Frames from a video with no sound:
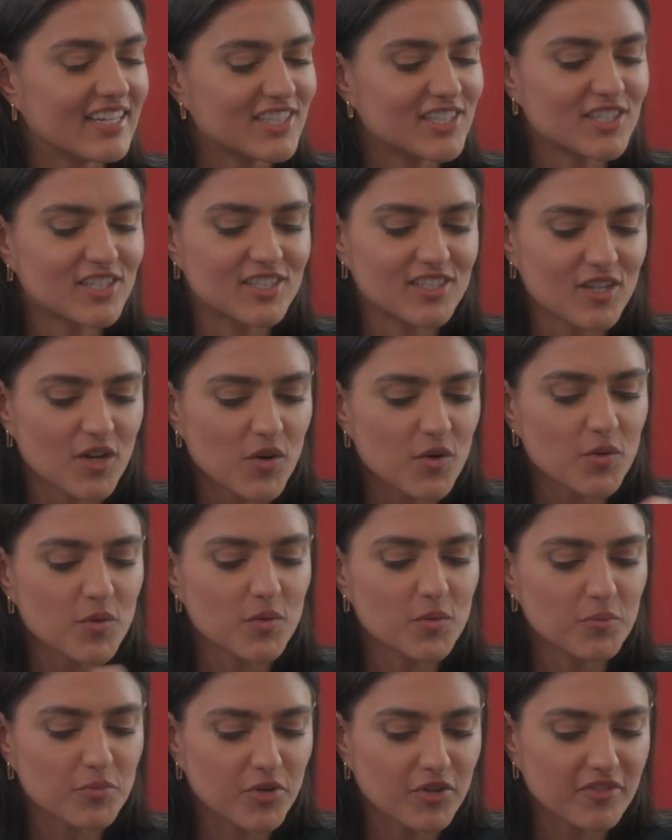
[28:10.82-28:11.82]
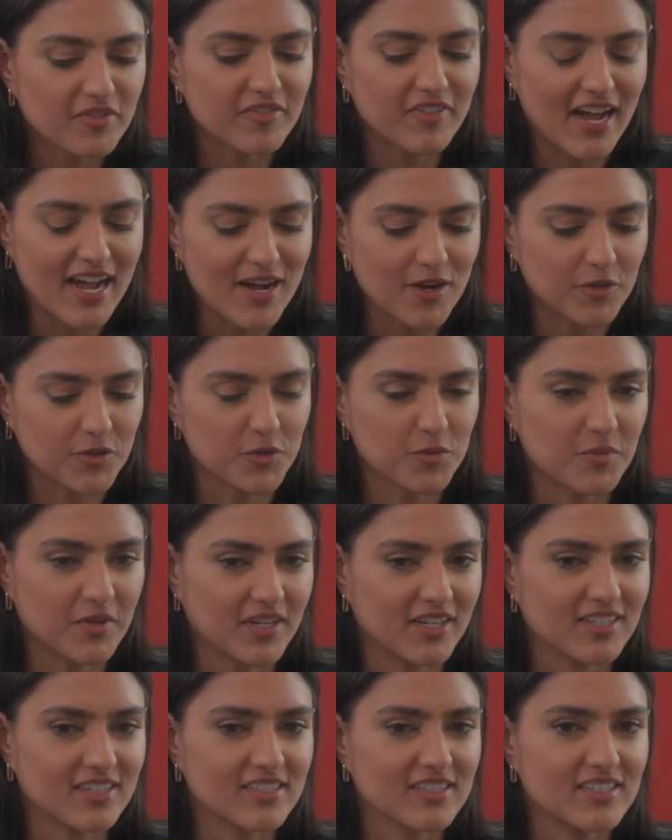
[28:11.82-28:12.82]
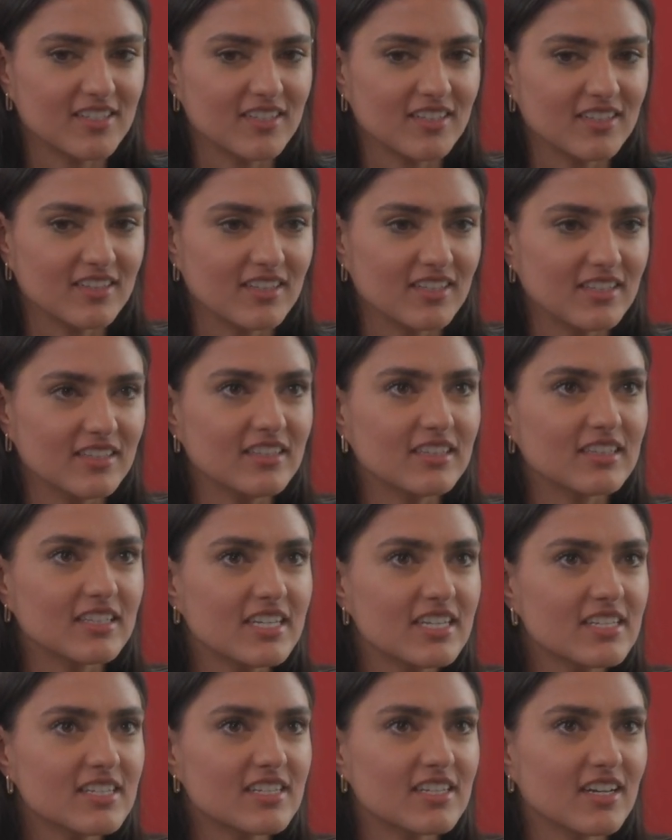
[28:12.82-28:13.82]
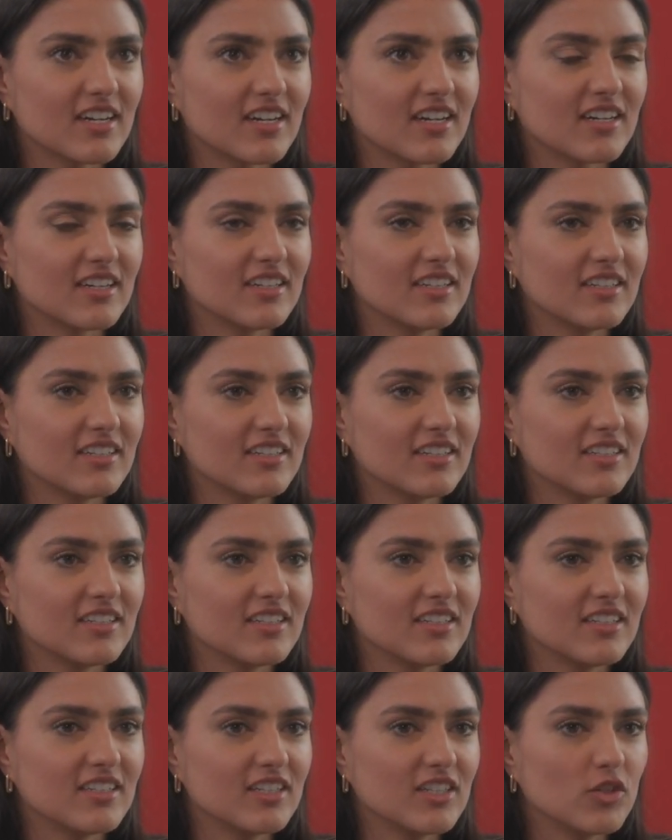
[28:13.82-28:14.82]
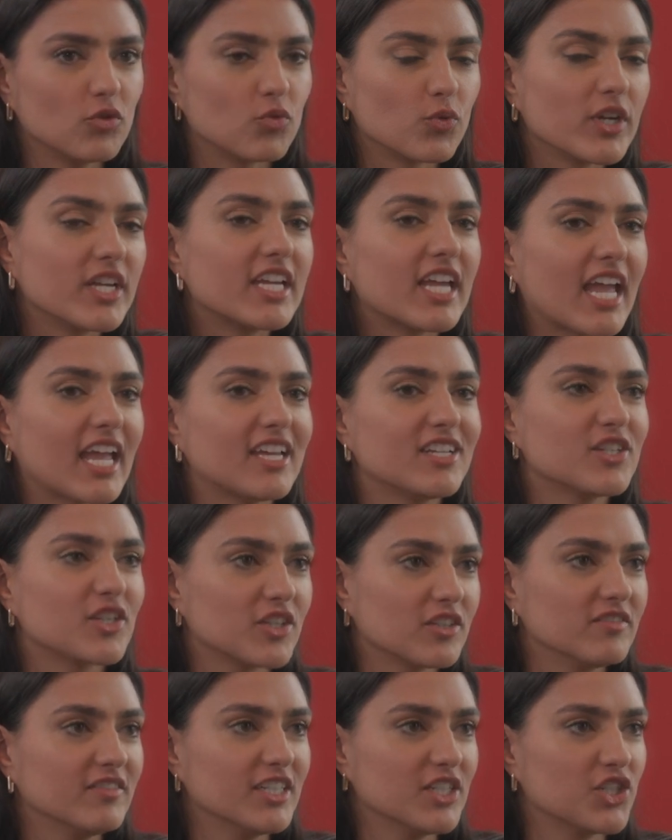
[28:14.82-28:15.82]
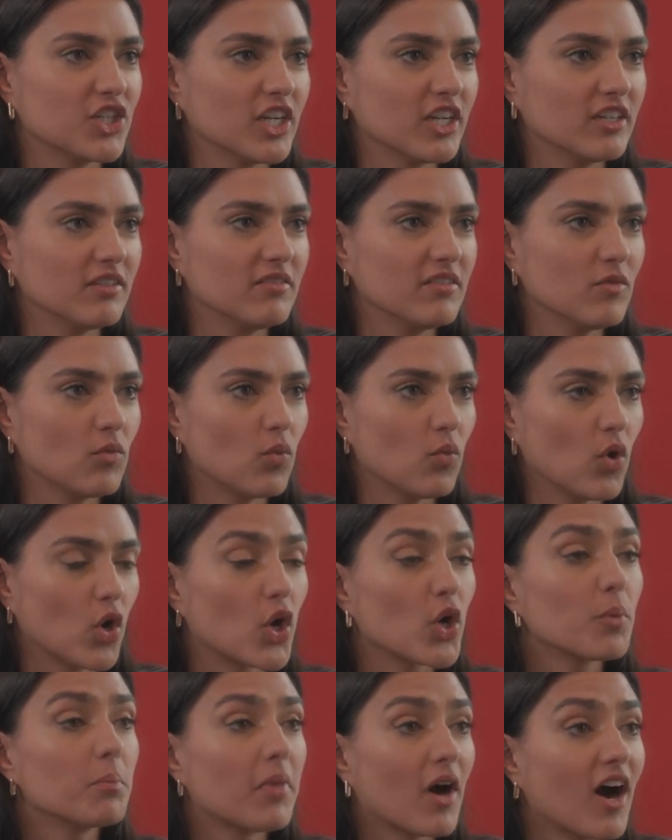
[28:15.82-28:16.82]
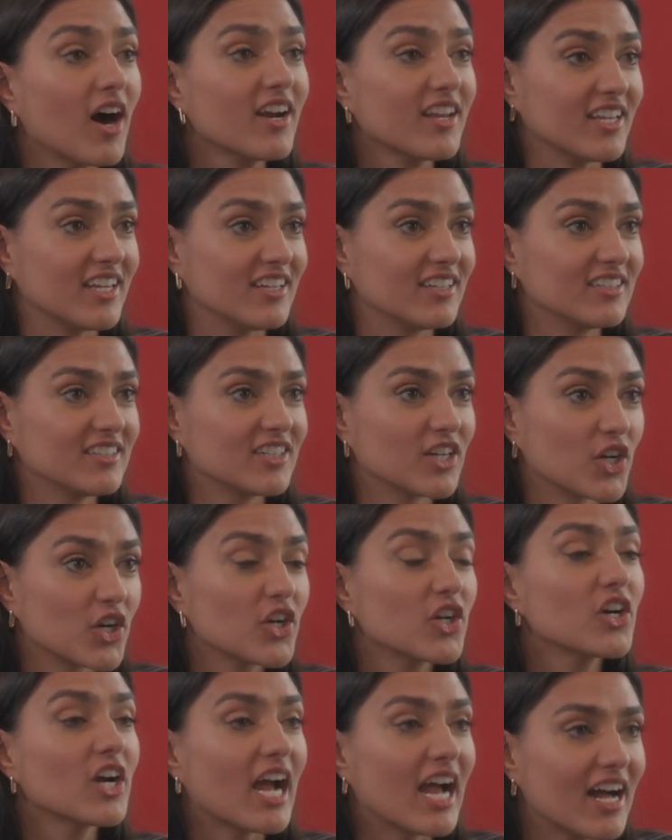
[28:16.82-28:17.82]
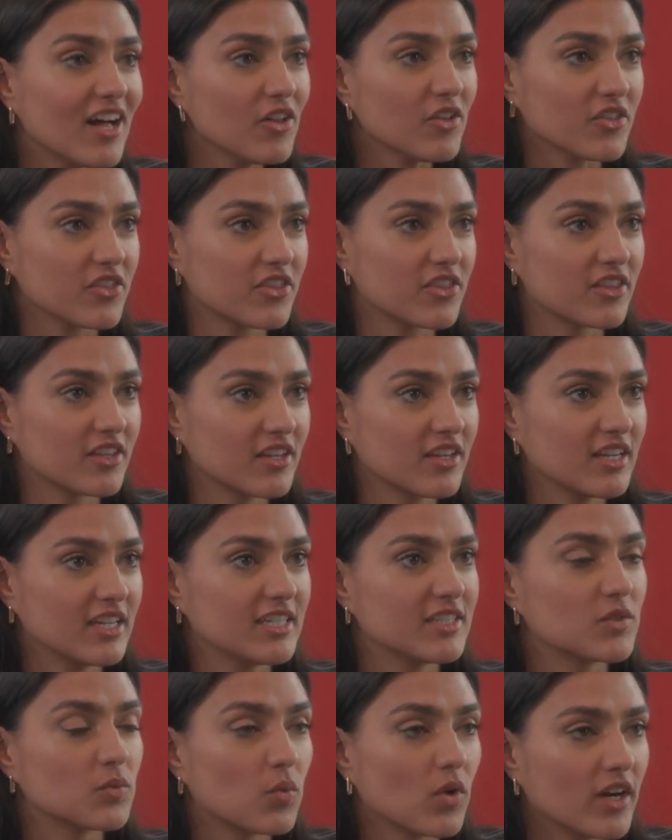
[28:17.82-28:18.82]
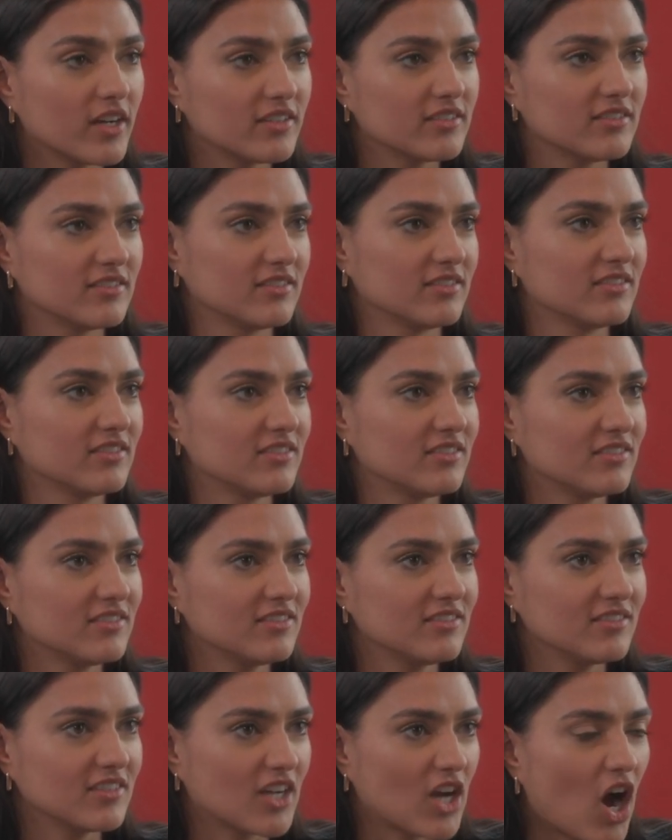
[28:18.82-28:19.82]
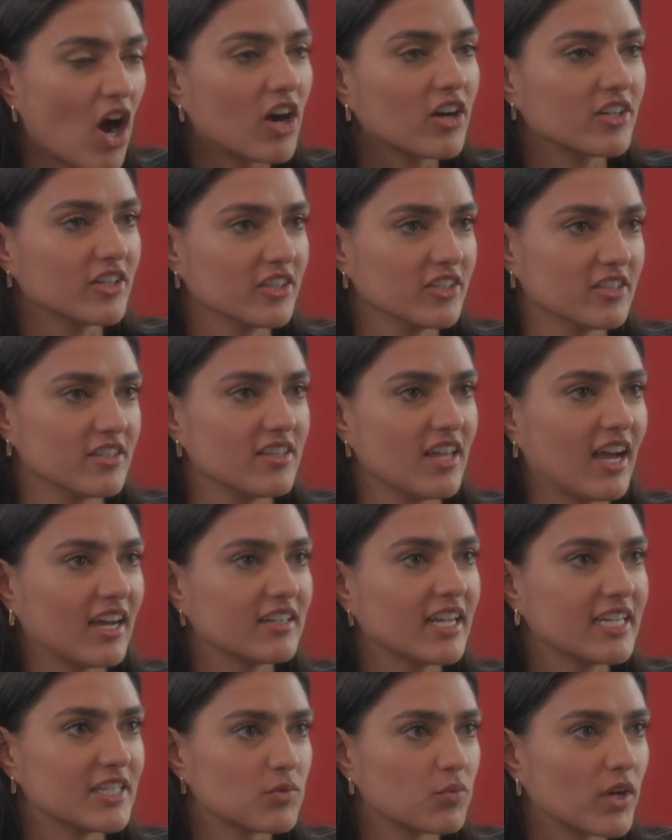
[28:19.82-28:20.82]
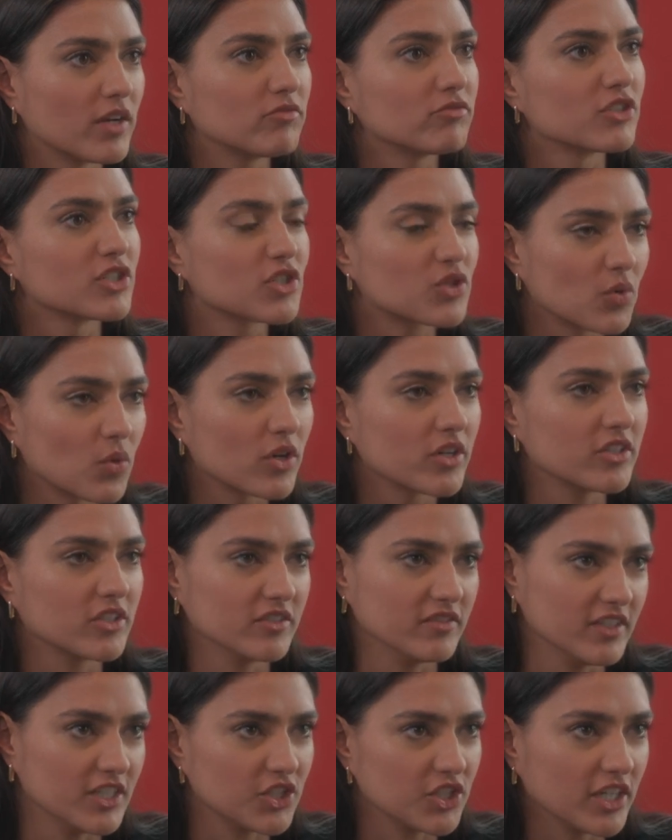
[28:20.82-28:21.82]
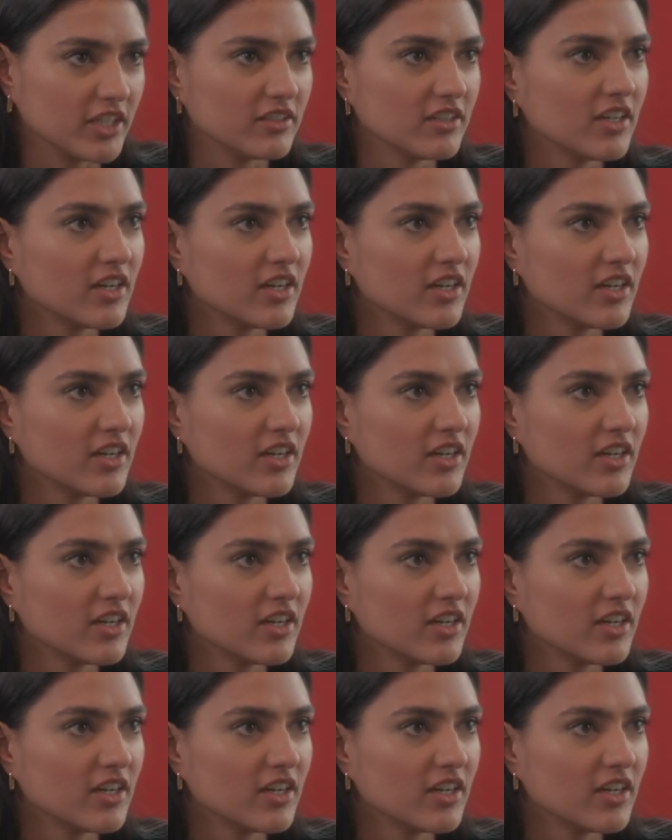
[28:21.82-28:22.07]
it's so profound because Lisa regained her vision, her body, her health is what conquered that, is what restored her vision.